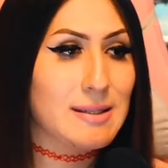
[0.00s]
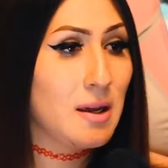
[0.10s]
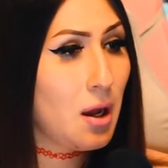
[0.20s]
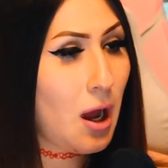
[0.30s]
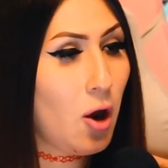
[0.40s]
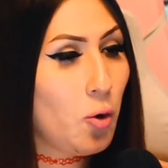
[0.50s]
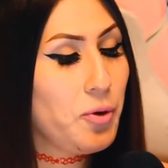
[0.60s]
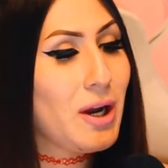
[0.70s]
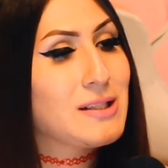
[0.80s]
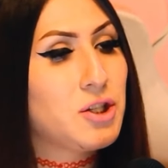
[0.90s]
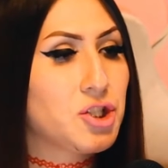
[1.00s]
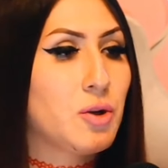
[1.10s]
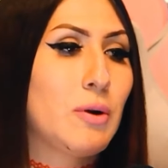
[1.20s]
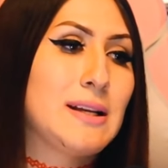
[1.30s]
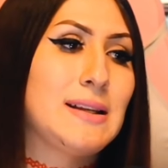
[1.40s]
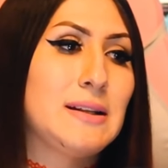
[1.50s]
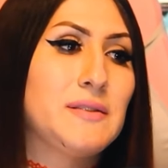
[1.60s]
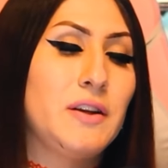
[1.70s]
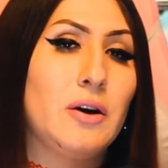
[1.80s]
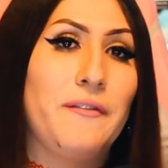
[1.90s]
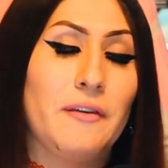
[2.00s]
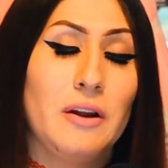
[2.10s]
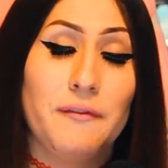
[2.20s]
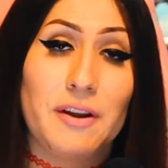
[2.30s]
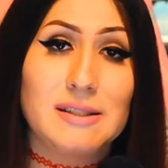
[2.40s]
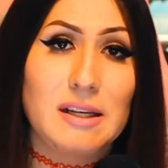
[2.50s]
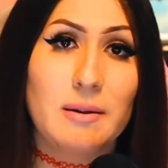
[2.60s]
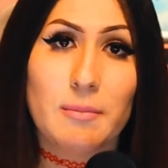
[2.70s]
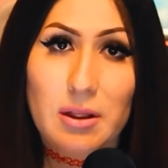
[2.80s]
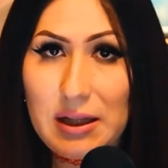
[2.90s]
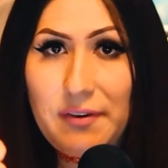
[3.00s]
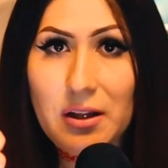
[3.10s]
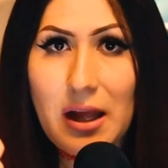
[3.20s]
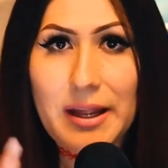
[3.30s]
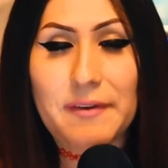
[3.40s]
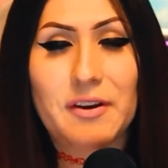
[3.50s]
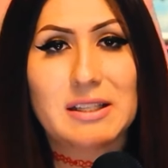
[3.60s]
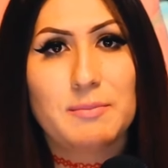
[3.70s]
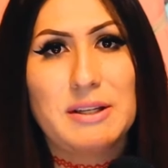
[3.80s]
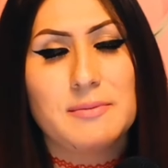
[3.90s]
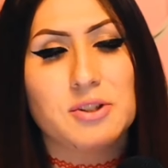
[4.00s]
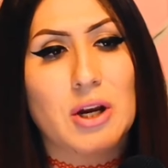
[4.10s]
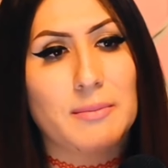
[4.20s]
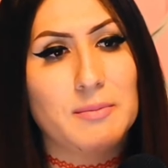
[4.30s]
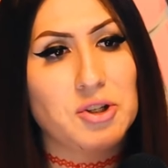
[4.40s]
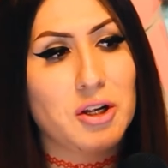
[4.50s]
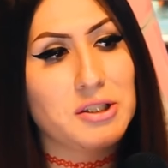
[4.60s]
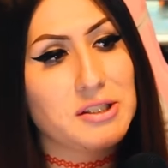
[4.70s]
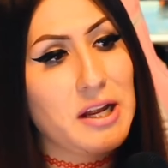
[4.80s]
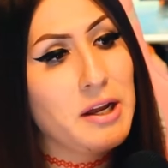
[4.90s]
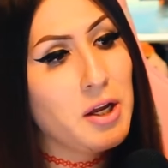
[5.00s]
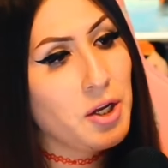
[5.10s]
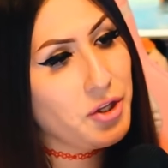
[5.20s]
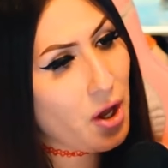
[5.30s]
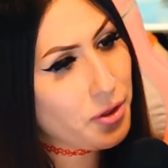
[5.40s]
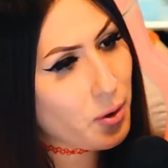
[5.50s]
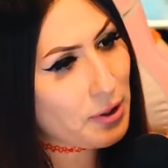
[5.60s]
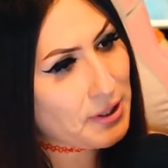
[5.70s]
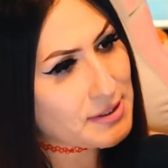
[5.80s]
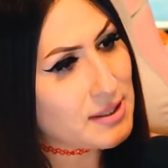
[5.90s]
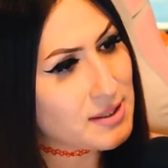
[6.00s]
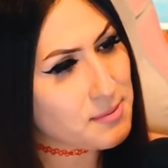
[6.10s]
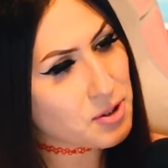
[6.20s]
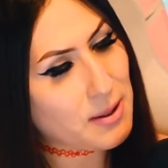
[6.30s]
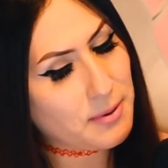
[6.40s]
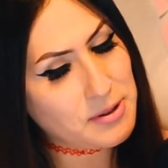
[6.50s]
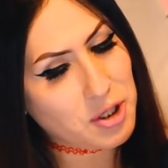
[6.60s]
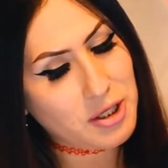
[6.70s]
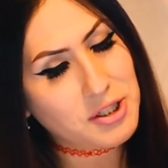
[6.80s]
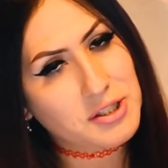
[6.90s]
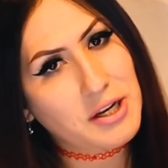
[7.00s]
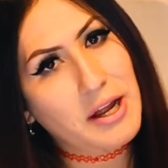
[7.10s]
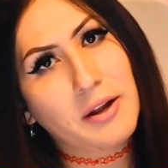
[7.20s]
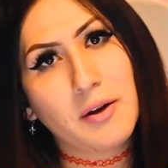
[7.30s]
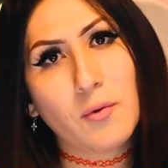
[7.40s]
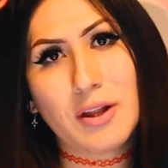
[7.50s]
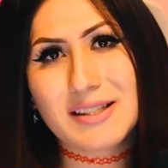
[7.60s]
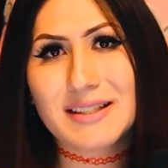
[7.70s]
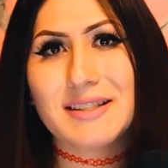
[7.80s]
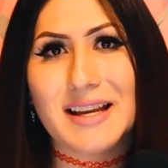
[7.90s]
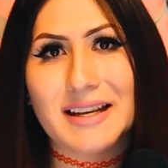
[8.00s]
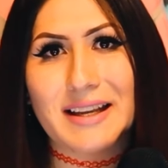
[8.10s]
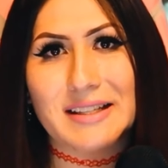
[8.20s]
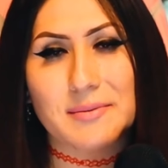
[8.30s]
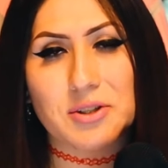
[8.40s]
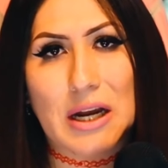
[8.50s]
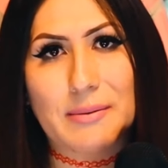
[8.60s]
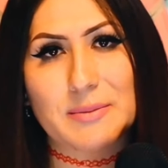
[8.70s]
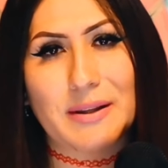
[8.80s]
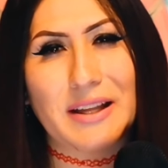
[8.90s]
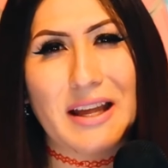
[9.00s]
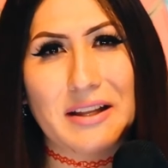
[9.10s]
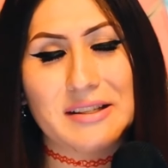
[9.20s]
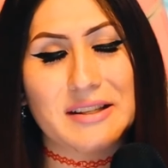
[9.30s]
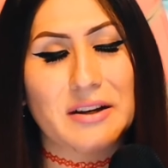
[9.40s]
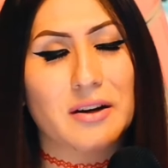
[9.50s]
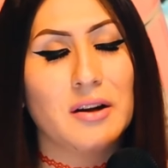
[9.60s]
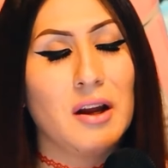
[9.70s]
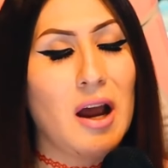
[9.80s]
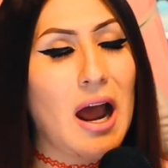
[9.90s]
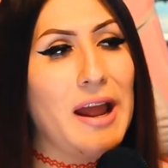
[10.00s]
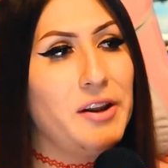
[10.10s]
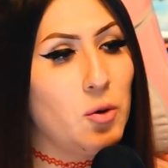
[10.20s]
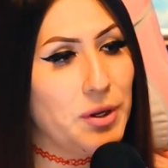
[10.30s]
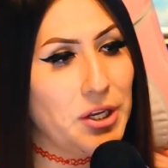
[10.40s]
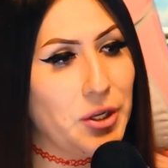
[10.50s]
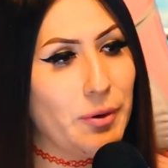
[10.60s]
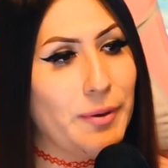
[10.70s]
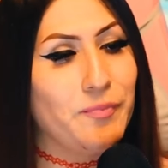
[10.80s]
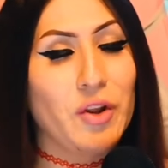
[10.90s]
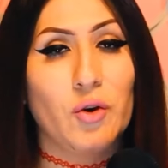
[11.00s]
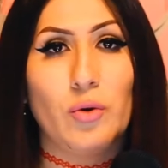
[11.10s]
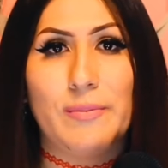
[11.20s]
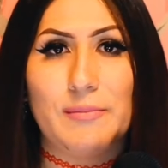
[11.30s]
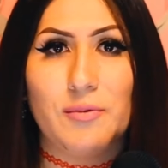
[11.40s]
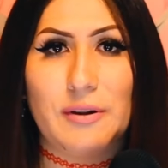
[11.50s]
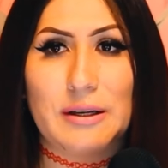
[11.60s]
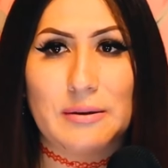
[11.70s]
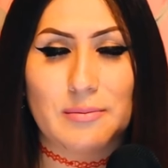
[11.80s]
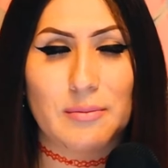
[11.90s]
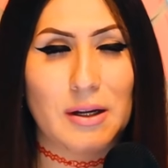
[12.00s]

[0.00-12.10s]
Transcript: guys, I hope you guys understood what I said in this video. If, if you guys did, leave it a like. If you guys can please subscribe to Come Charlotte Church Today. Y'all know what it is. Subscribe to Come Charlotte Church Today. Let's get to 10k subscribers by the end of this year. I know we can do it. We've been moving